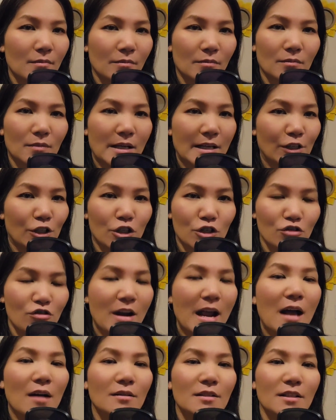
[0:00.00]
his
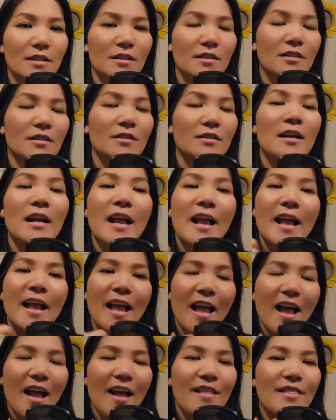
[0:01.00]
trouser.
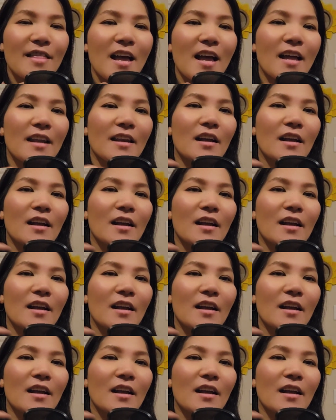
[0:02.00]
And then